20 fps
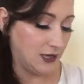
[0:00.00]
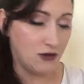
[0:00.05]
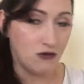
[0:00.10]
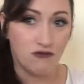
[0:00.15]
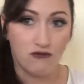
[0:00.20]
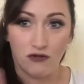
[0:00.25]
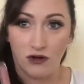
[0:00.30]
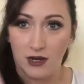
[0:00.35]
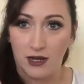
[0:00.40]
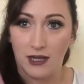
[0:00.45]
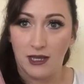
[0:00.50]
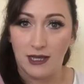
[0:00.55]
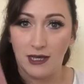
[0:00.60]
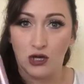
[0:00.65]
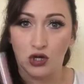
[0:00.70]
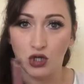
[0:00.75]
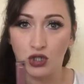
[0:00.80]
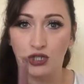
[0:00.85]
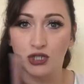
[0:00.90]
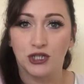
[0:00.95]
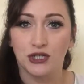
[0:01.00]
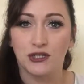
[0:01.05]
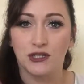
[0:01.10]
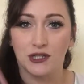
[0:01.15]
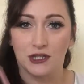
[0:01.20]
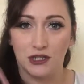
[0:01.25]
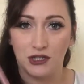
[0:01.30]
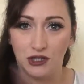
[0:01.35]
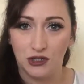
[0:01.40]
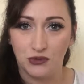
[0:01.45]
really gorgeous, and
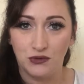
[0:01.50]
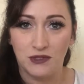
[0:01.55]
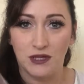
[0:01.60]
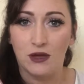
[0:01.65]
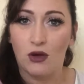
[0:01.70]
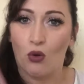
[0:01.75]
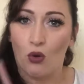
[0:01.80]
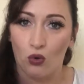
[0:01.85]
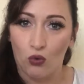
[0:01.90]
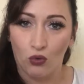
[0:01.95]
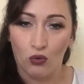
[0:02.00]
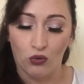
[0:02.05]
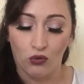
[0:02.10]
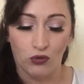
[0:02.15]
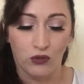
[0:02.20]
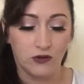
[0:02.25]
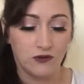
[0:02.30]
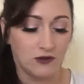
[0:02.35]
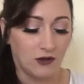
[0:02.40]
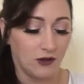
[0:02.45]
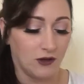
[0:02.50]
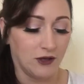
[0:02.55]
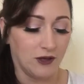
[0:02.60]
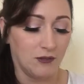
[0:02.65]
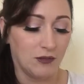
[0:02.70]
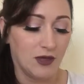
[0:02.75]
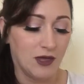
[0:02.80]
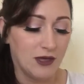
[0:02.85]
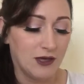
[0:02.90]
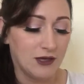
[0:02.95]
I use it all the
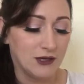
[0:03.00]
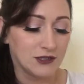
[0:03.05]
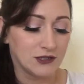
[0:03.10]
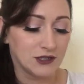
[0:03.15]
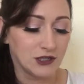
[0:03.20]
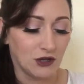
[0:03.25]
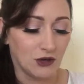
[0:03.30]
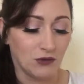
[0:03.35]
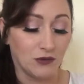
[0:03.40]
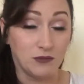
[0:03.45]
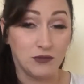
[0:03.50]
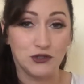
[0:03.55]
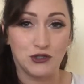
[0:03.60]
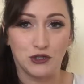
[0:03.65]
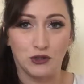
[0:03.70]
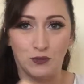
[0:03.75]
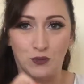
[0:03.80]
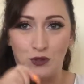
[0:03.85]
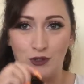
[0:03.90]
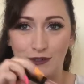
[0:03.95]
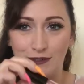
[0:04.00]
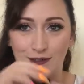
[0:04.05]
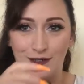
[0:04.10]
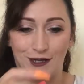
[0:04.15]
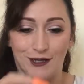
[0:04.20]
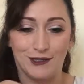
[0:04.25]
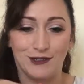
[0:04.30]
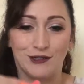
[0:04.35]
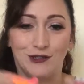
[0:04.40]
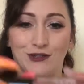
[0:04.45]
time. So I'm super
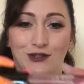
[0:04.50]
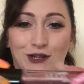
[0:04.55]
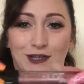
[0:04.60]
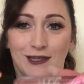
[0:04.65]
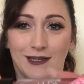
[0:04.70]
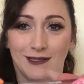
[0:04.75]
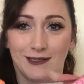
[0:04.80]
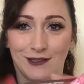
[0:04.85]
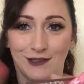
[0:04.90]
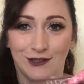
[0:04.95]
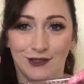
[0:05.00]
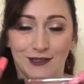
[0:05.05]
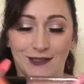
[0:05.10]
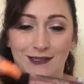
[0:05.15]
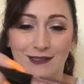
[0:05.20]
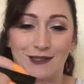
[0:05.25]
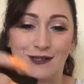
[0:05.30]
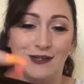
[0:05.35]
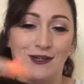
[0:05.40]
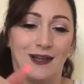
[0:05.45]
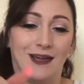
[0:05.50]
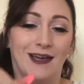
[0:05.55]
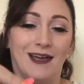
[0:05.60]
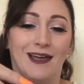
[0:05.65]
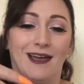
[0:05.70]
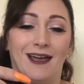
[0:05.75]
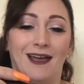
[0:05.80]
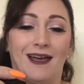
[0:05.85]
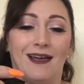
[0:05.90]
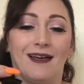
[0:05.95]
excited to try this. Look at this colour.
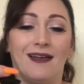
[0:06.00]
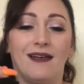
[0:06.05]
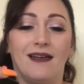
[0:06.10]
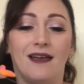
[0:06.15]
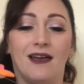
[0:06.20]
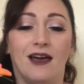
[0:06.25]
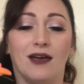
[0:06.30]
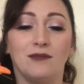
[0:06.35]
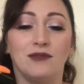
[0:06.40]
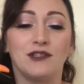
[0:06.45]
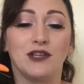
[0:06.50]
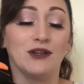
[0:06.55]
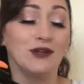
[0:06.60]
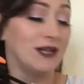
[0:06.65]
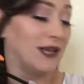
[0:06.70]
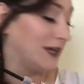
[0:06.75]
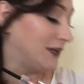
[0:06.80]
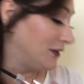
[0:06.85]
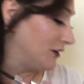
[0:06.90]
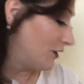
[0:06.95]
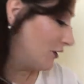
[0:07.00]
I'm so glad I